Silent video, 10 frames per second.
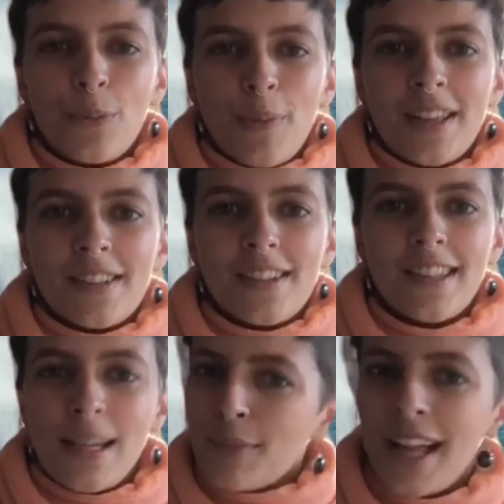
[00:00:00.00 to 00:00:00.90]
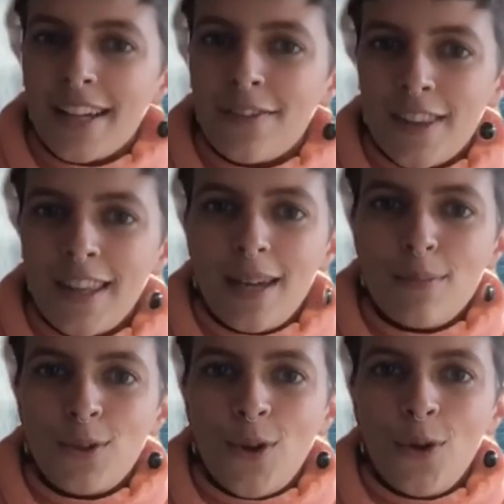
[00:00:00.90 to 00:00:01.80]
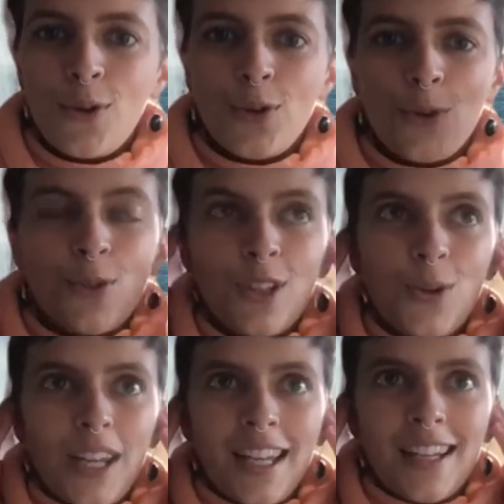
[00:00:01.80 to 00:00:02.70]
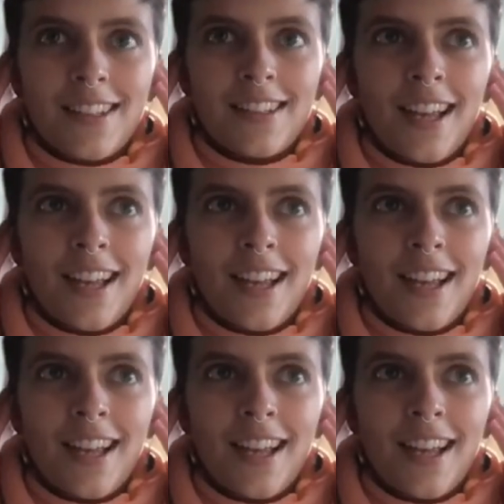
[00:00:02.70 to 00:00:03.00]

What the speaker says: must seem like for them. You know, you're using your ears.